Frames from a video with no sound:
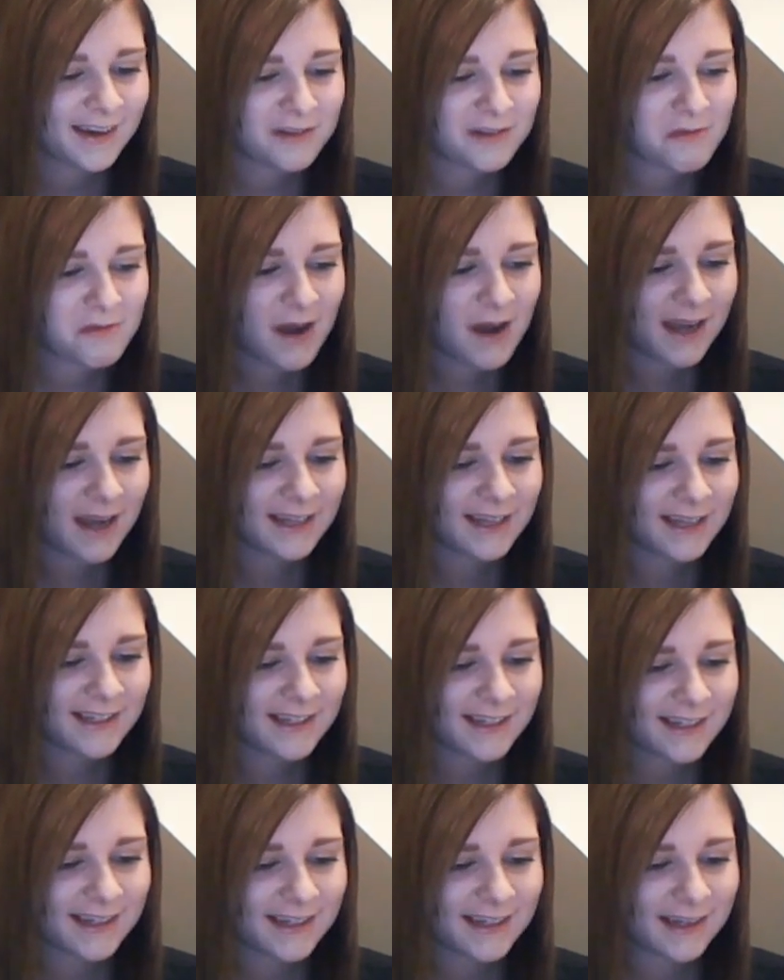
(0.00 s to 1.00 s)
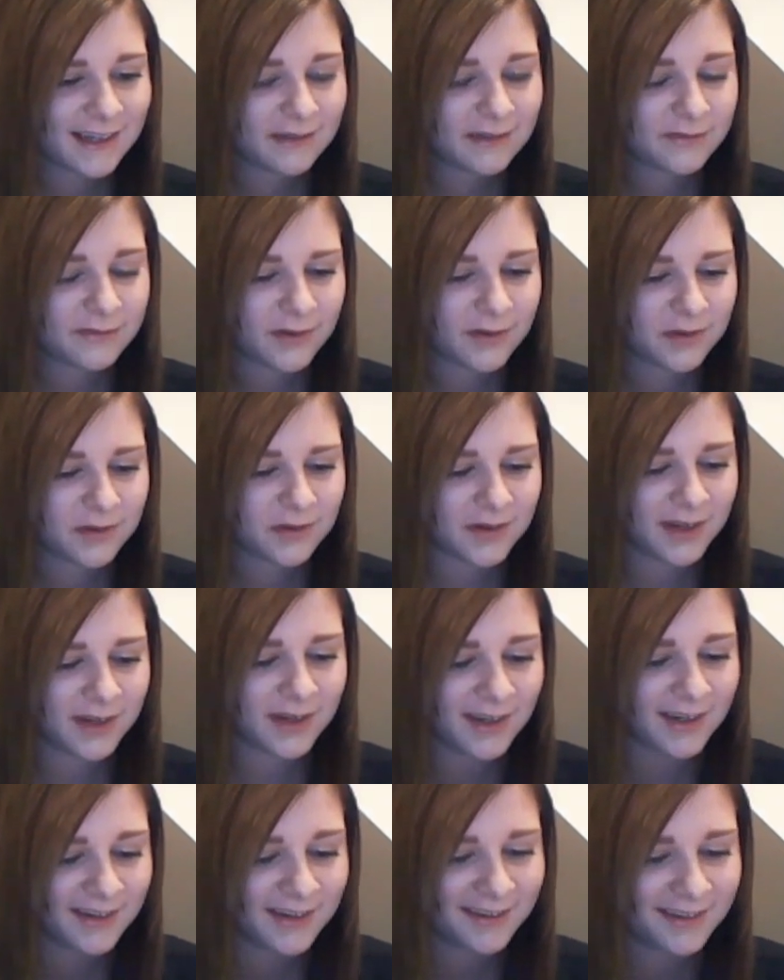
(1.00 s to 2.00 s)
quite a fun
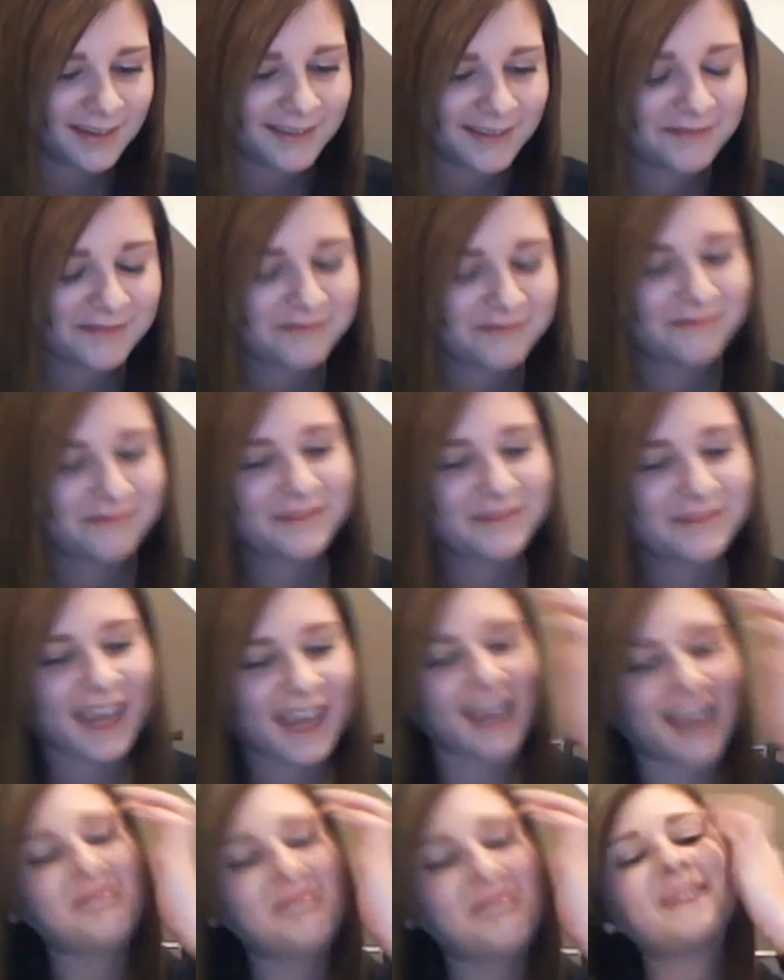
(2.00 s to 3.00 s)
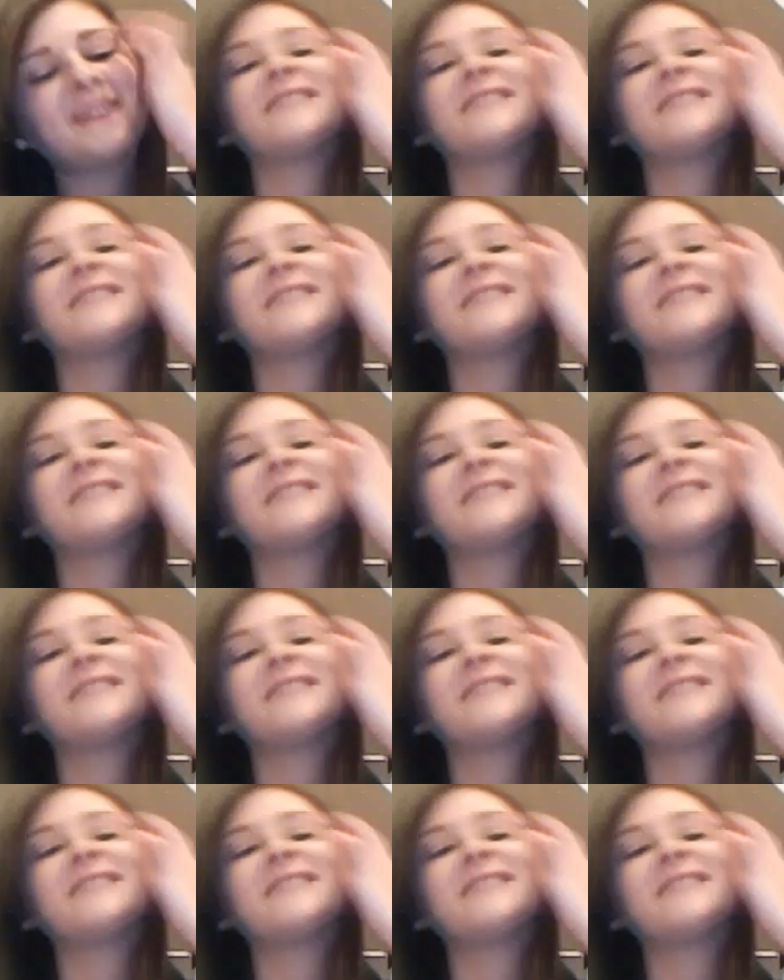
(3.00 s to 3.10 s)
game. I